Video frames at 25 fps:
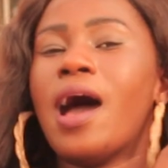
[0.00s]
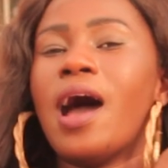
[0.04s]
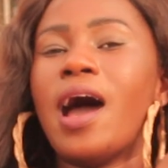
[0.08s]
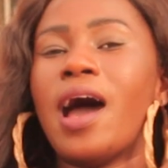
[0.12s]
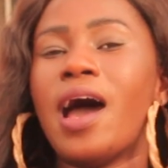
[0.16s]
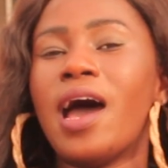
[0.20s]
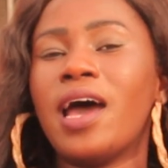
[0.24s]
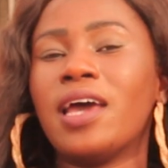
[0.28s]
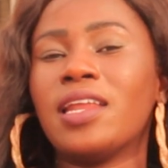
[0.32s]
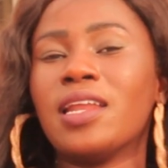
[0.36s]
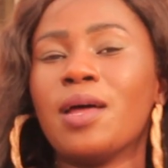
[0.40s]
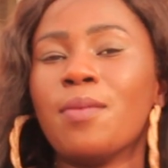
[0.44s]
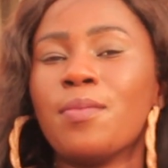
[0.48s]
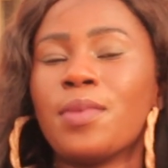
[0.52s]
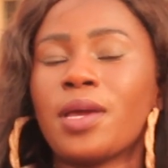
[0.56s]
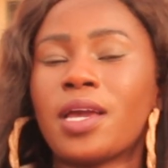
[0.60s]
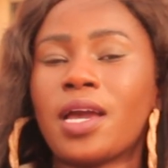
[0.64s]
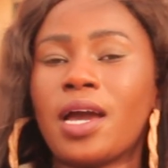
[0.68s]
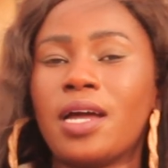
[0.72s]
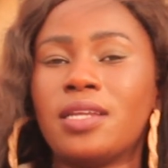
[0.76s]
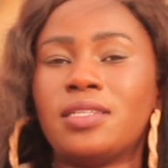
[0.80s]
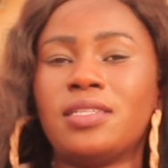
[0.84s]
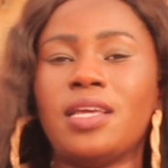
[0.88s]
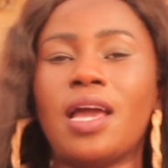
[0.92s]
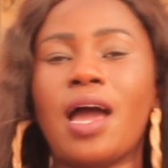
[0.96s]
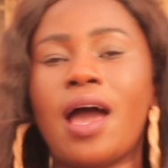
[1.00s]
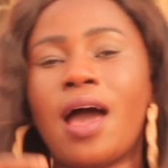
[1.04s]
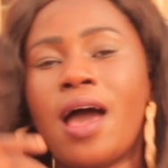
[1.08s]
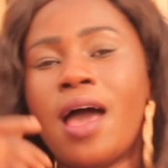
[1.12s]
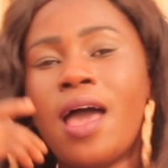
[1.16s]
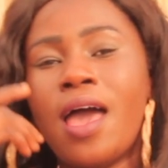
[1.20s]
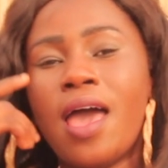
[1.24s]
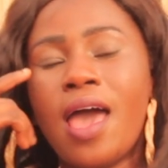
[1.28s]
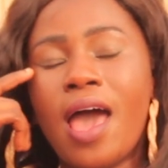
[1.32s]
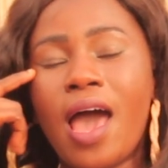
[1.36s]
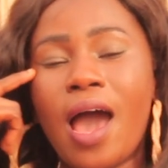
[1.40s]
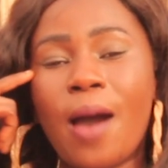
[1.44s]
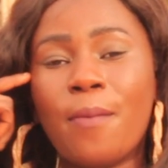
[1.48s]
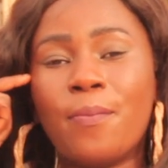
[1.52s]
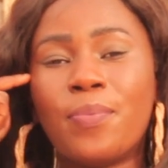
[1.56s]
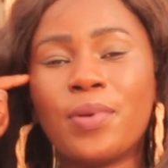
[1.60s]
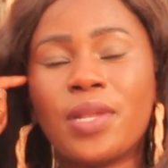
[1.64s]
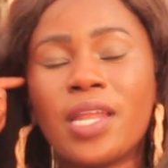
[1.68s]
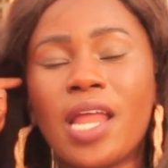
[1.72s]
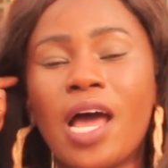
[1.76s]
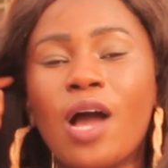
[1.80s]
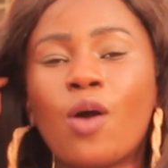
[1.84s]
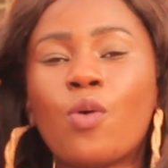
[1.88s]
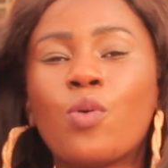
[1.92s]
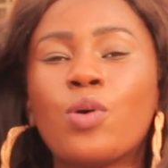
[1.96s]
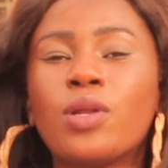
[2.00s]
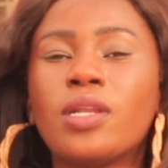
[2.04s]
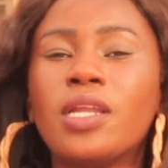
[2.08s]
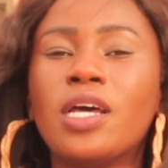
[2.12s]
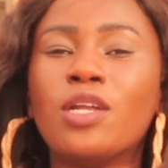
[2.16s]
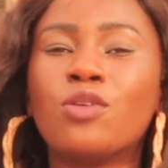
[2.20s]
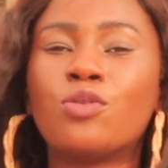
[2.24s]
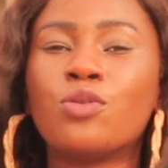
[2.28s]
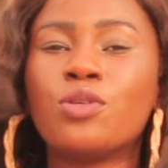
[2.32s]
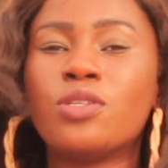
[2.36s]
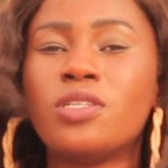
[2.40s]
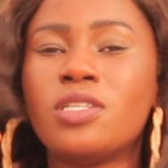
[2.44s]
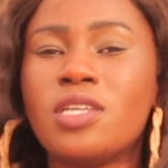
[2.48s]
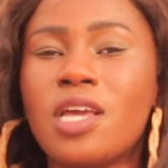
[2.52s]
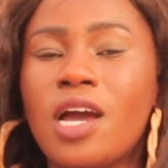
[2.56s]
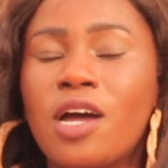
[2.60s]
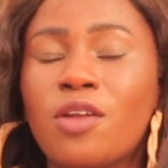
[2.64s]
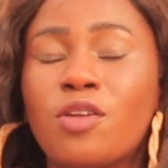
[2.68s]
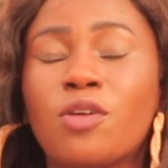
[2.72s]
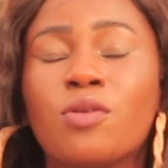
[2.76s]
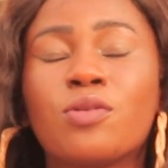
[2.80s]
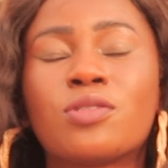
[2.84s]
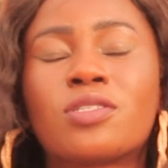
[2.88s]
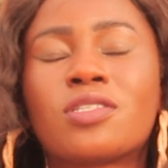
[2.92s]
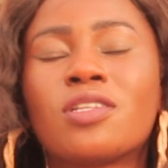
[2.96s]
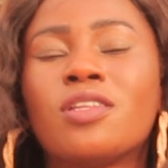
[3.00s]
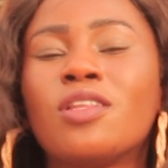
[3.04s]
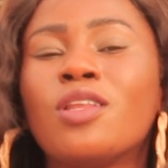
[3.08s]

I na meka dia abena kuna do ya do